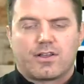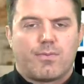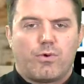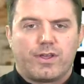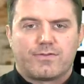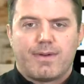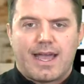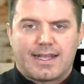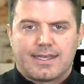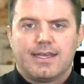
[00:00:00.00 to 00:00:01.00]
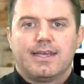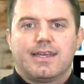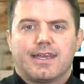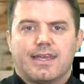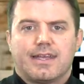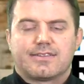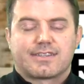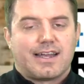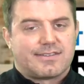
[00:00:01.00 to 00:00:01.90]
couple weeks back. And Scott